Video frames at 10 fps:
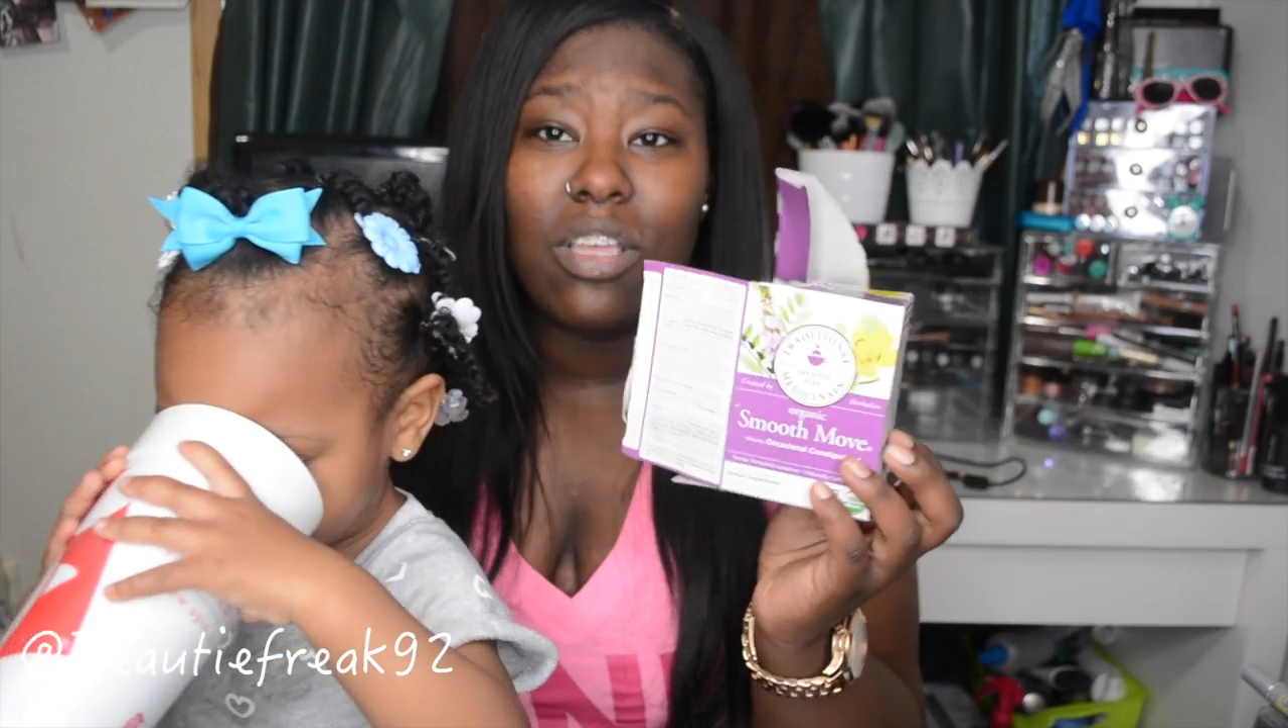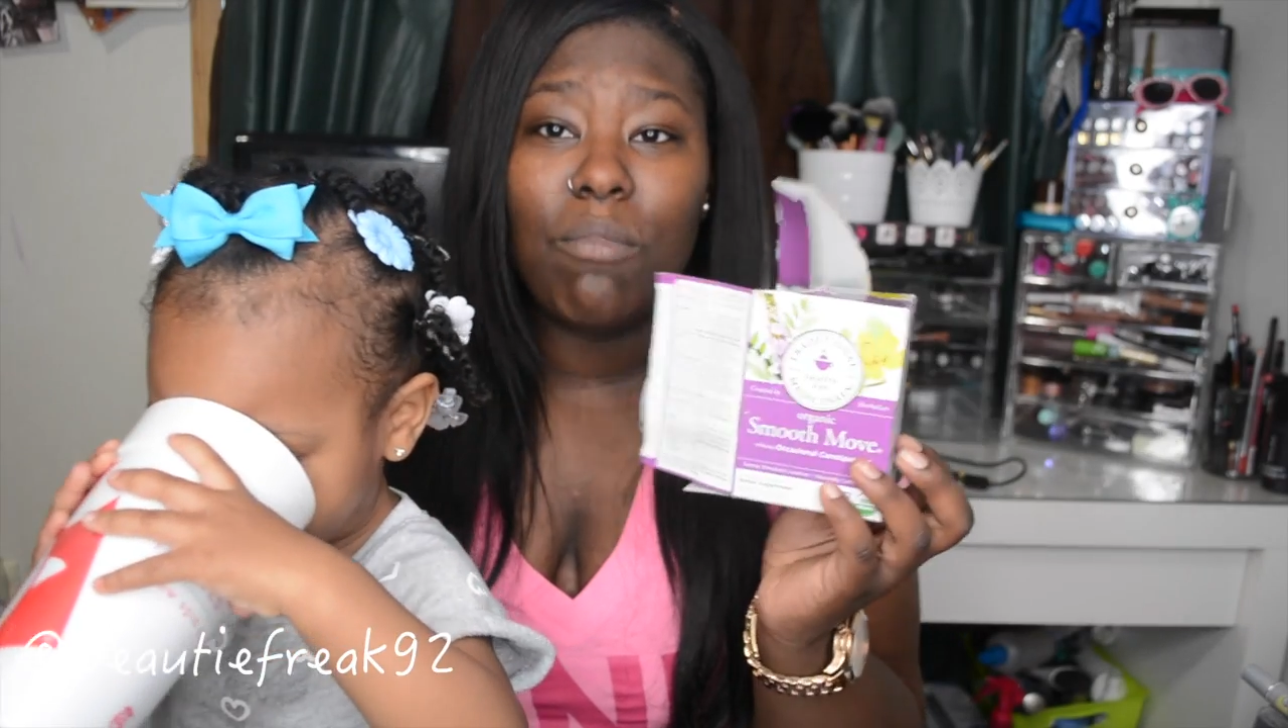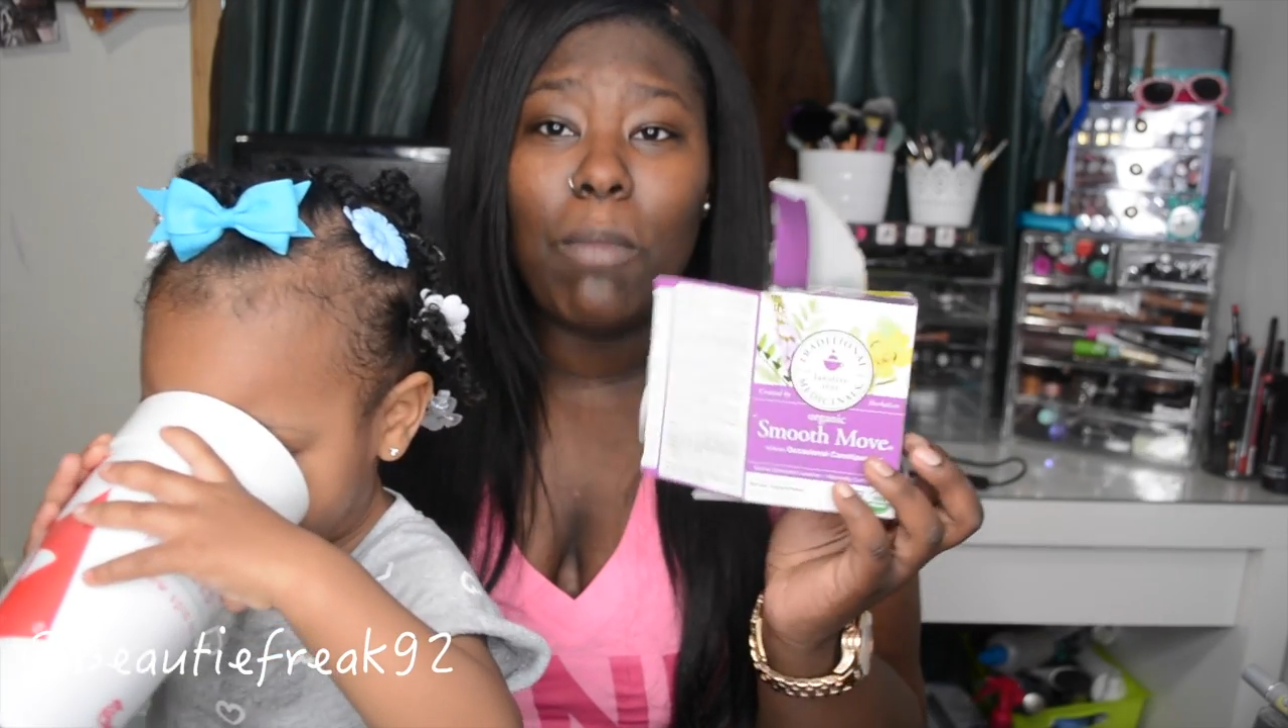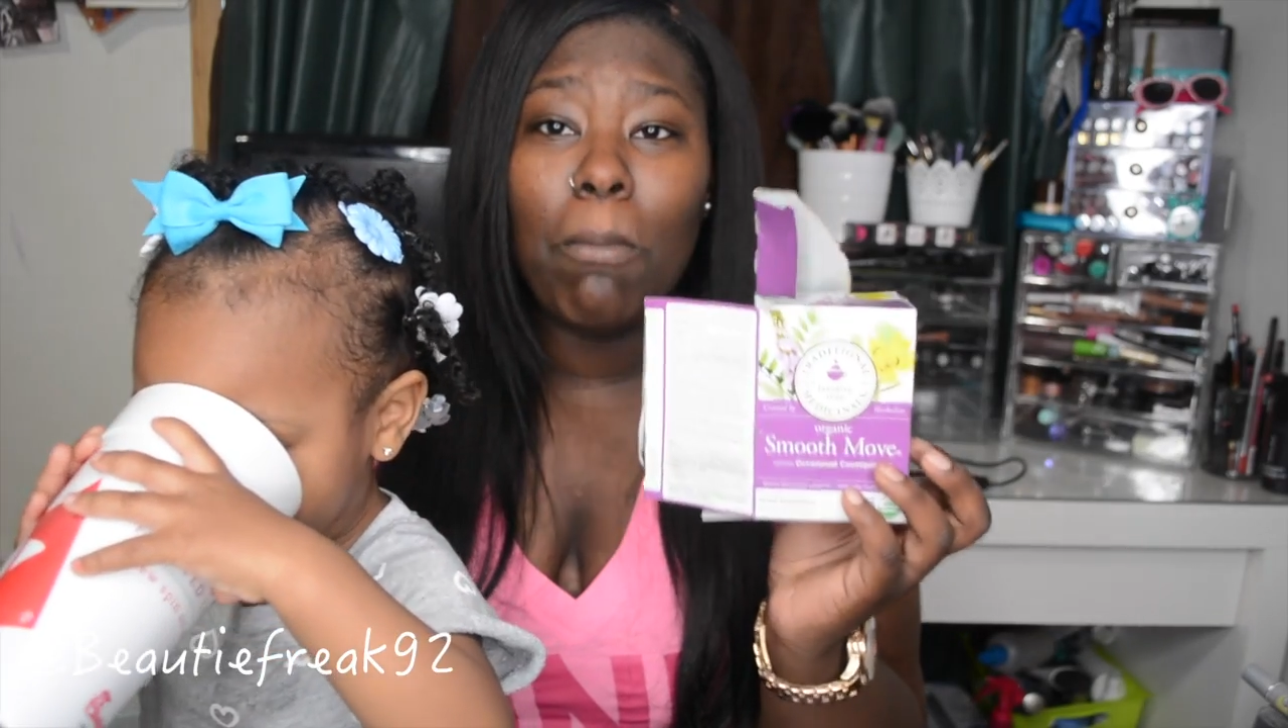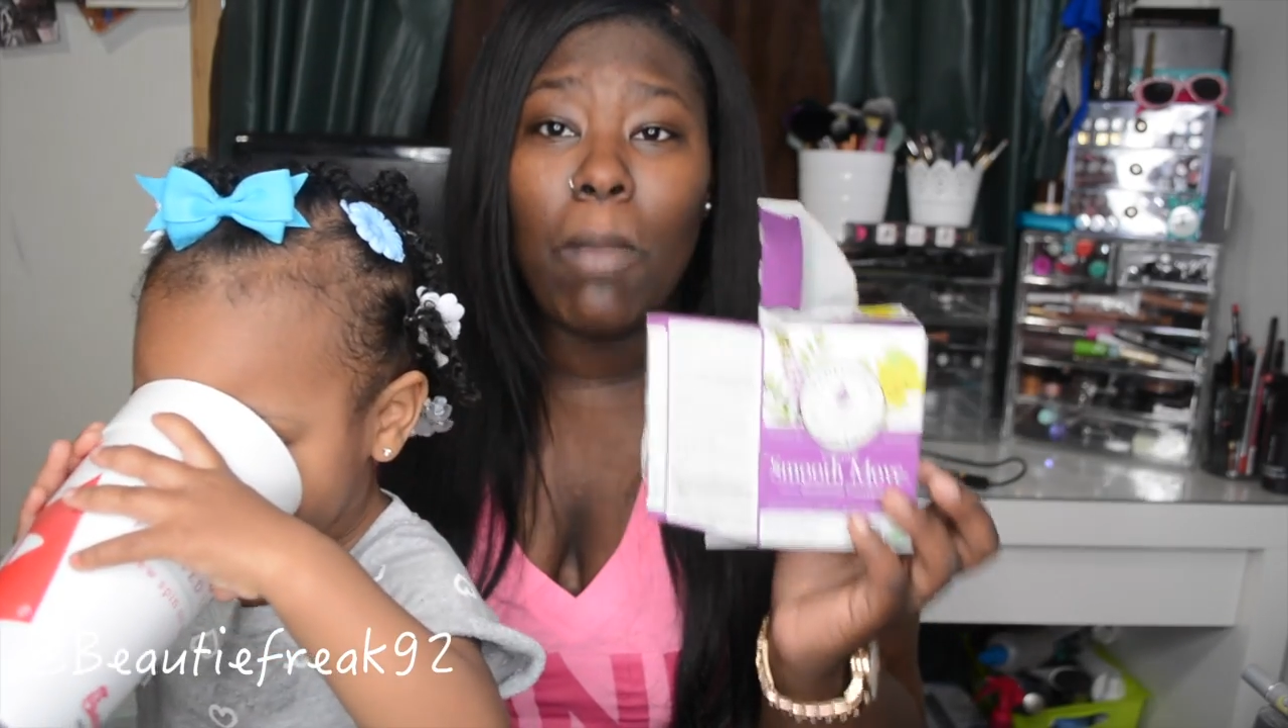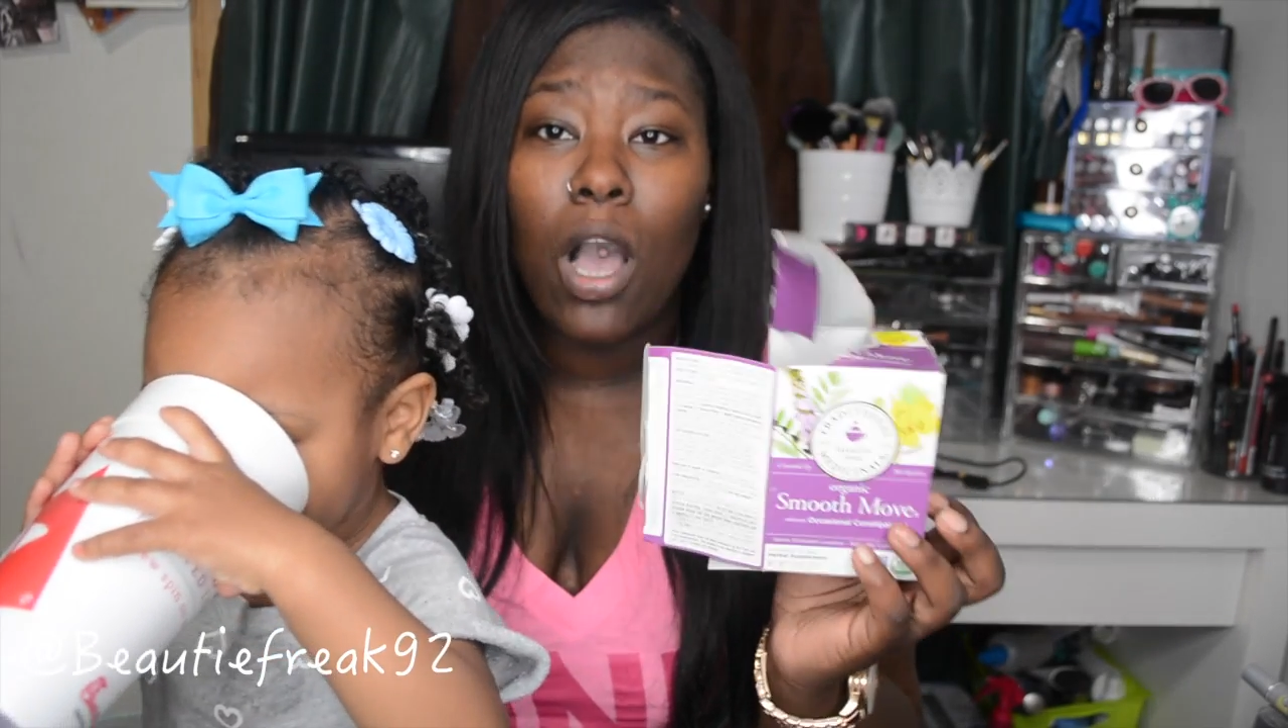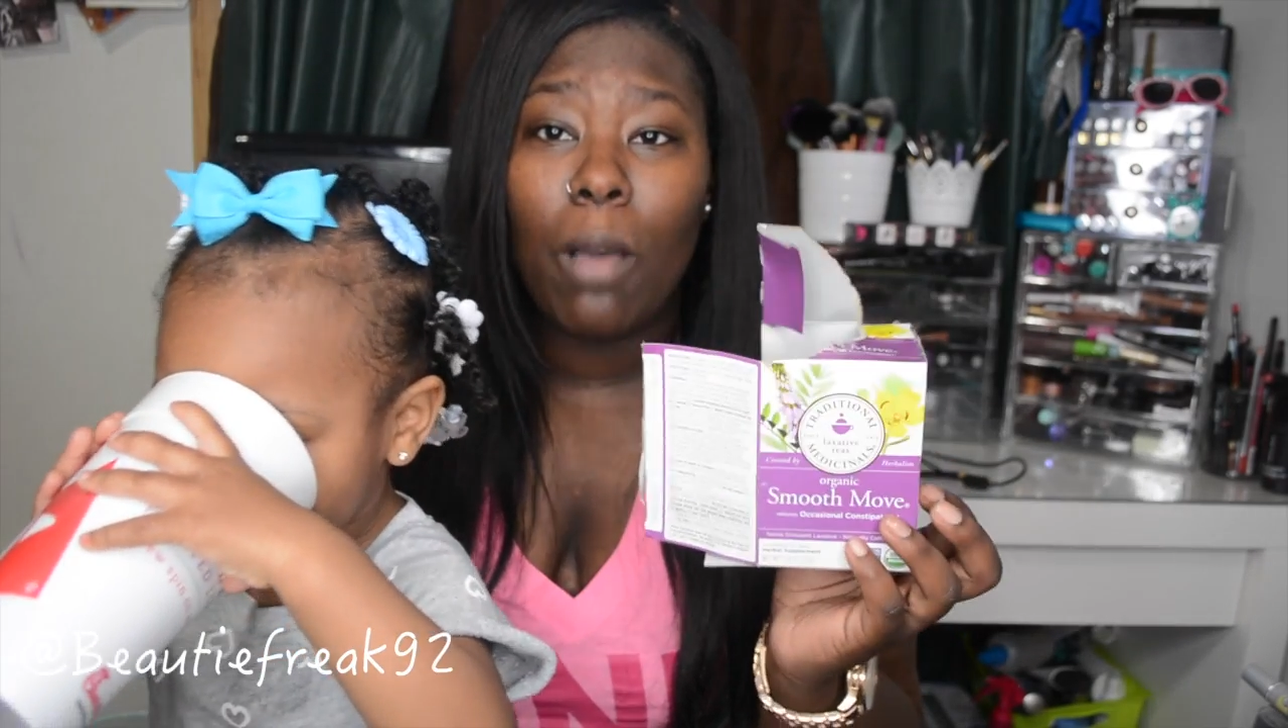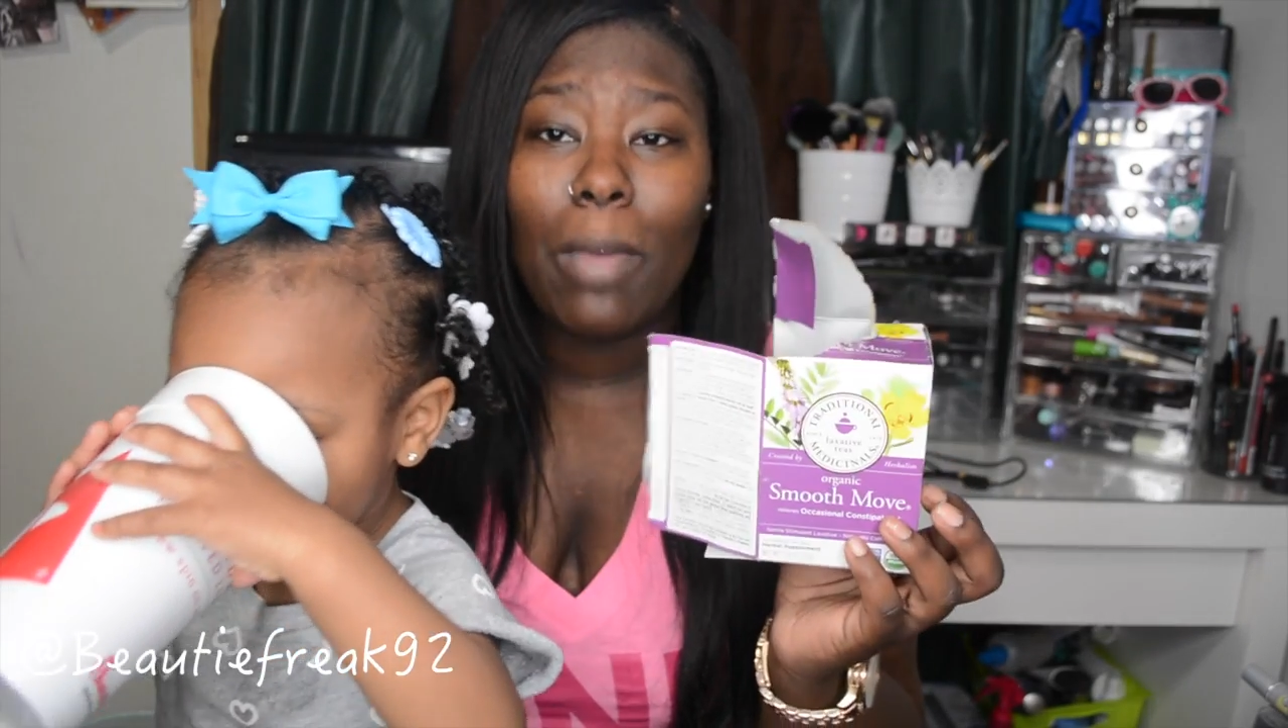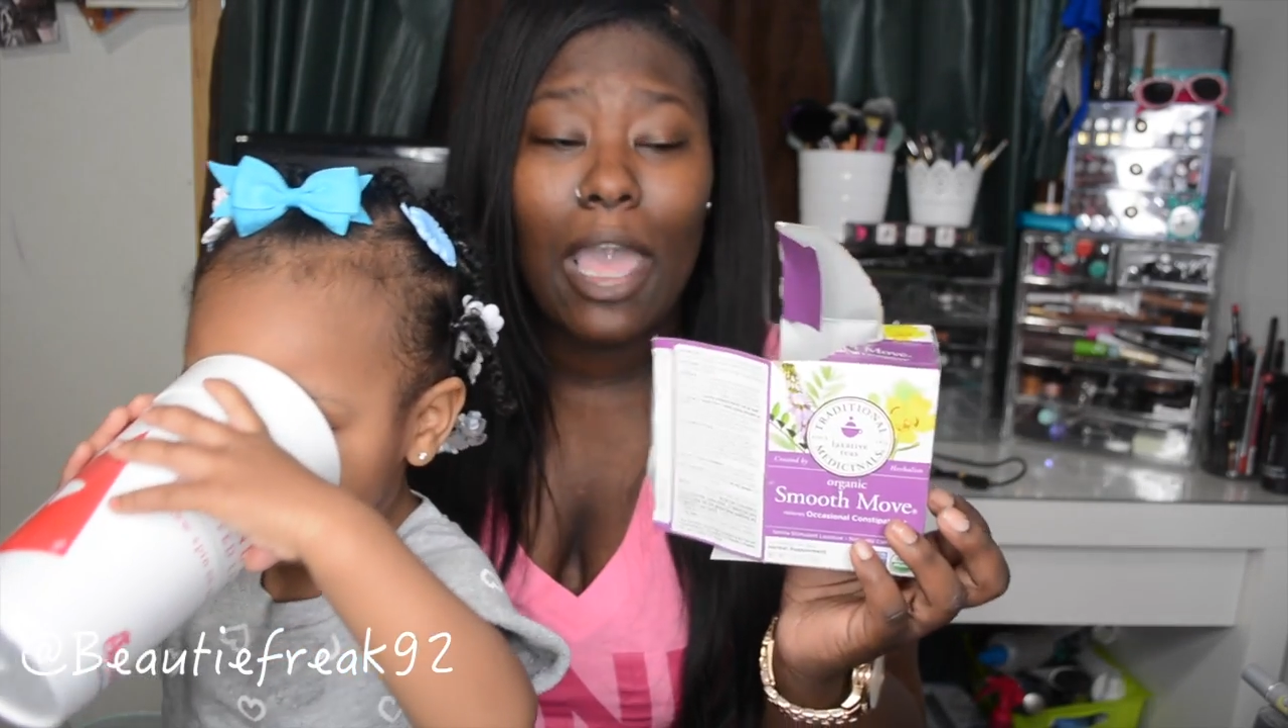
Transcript: stuff my mom